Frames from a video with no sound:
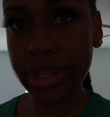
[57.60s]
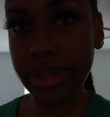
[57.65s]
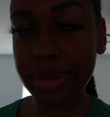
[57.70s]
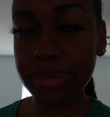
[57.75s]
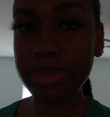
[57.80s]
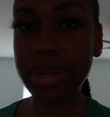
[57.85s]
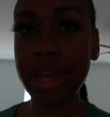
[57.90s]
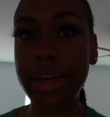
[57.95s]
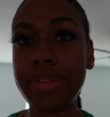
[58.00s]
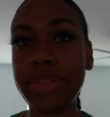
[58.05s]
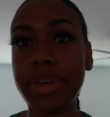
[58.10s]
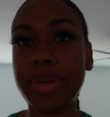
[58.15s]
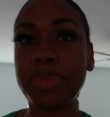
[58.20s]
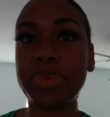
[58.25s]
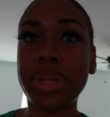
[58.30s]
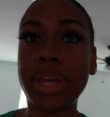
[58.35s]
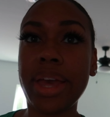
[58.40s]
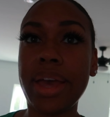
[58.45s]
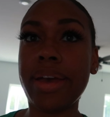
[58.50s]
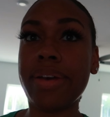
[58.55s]
them now that
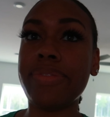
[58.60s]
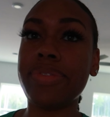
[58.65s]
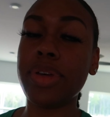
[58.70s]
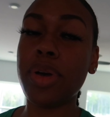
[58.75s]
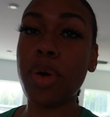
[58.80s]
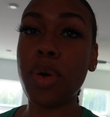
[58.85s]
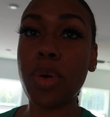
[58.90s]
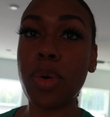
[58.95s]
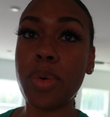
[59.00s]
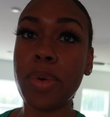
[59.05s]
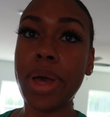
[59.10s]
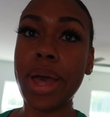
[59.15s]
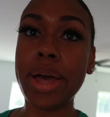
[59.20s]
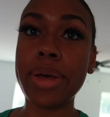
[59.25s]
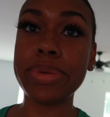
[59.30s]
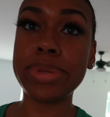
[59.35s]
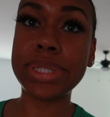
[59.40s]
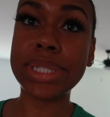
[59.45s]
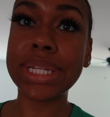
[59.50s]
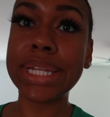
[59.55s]
we have the whole
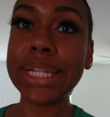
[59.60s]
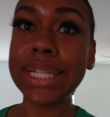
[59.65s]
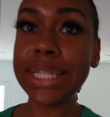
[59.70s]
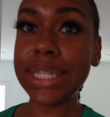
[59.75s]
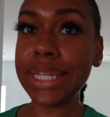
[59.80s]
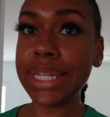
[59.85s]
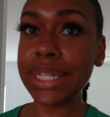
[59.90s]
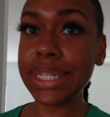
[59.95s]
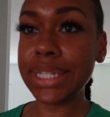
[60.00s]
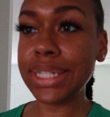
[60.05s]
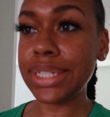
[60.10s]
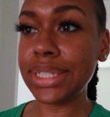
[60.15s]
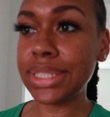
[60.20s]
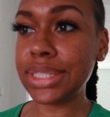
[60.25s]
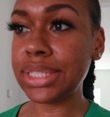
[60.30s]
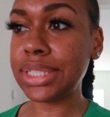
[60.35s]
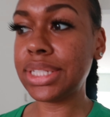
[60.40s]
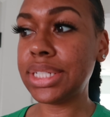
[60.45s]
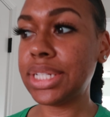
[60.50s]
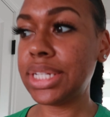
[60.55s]
house
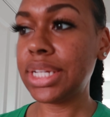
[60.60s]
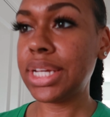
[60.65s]
clean.